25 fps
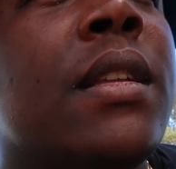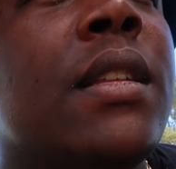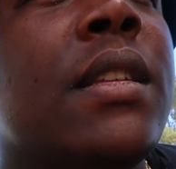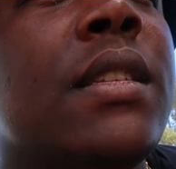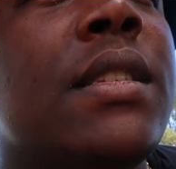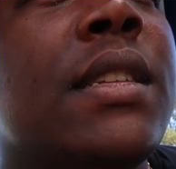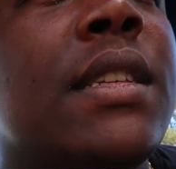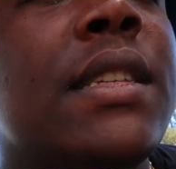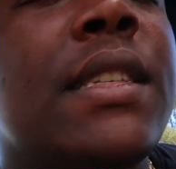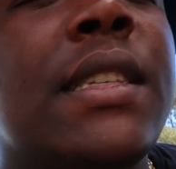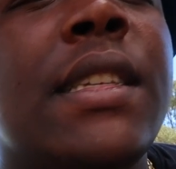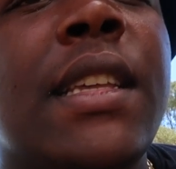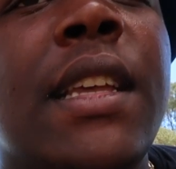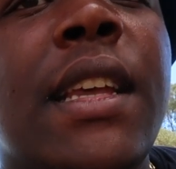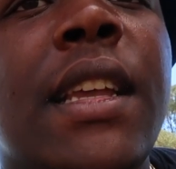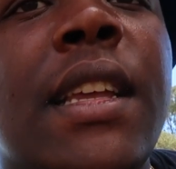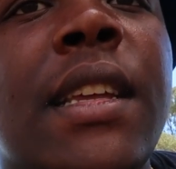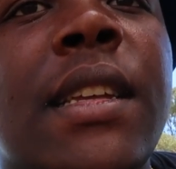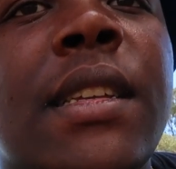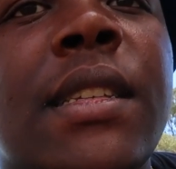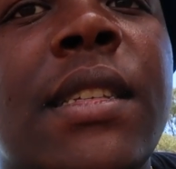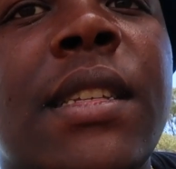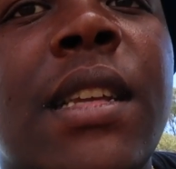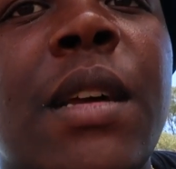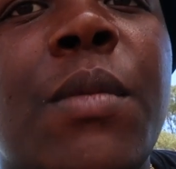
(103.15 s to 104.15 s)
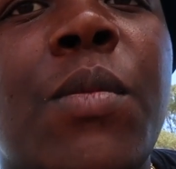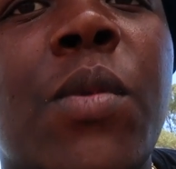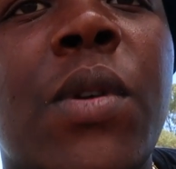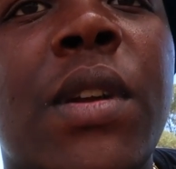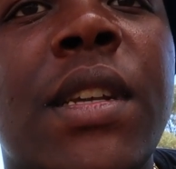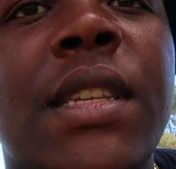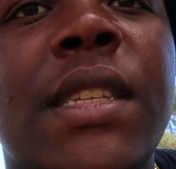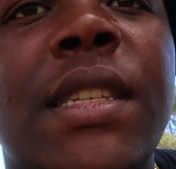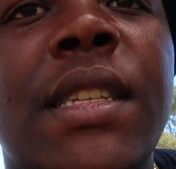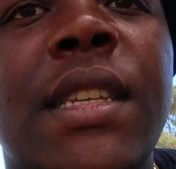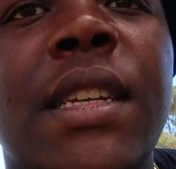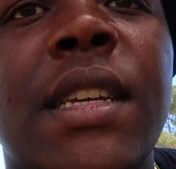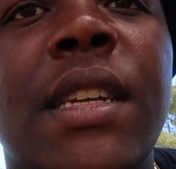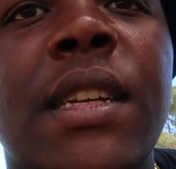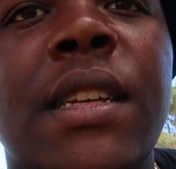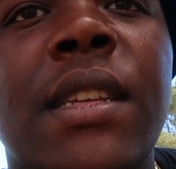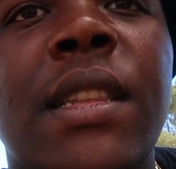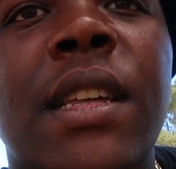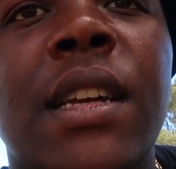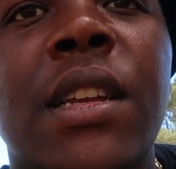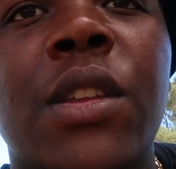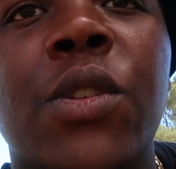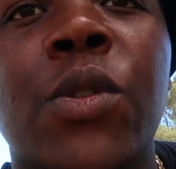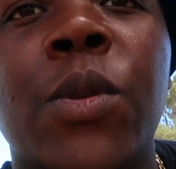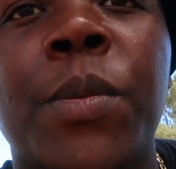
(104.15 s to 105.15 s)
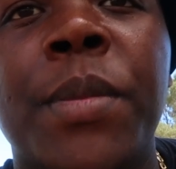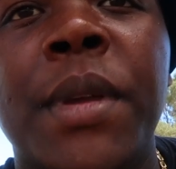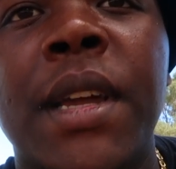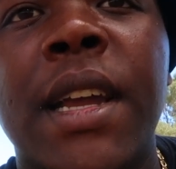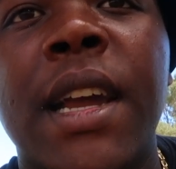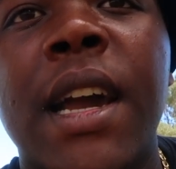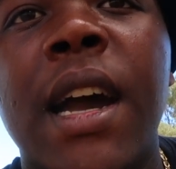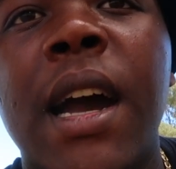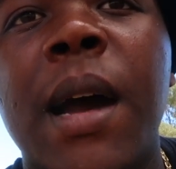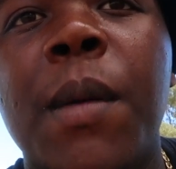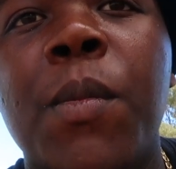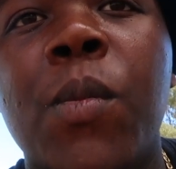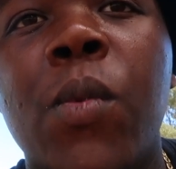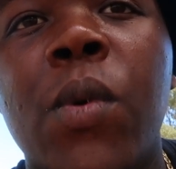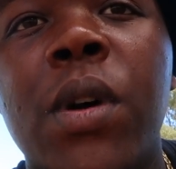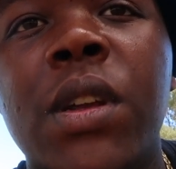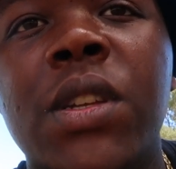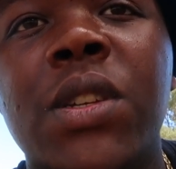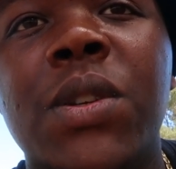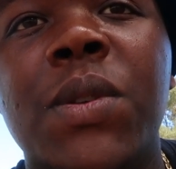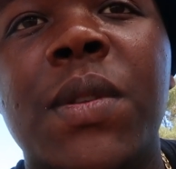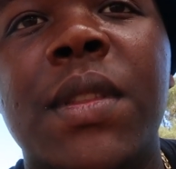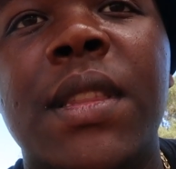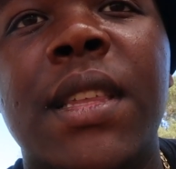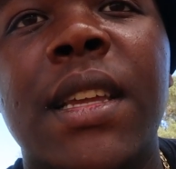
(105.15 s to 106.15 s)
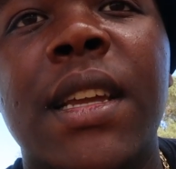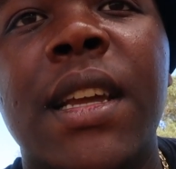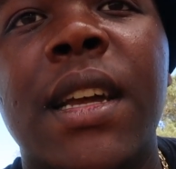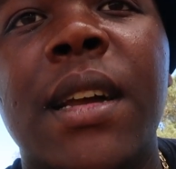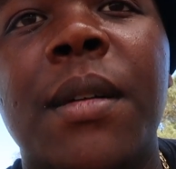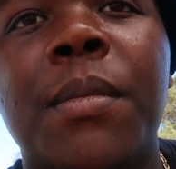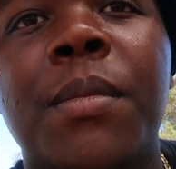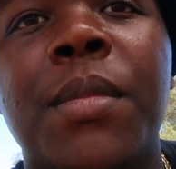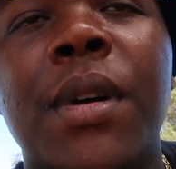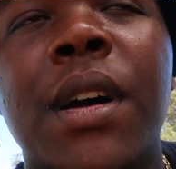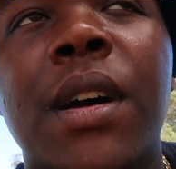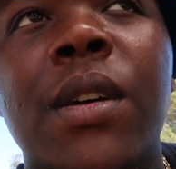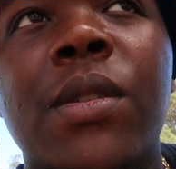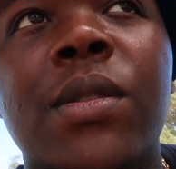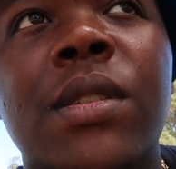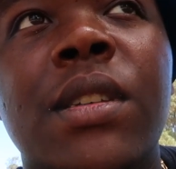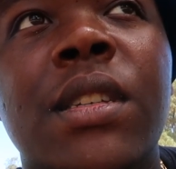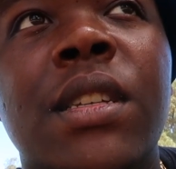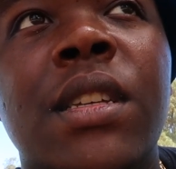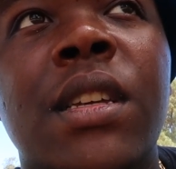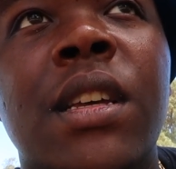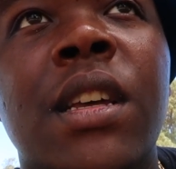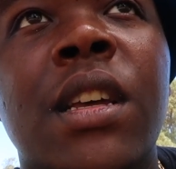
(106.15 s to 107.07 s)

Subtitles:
There's a saying, someone said that you become what you think about.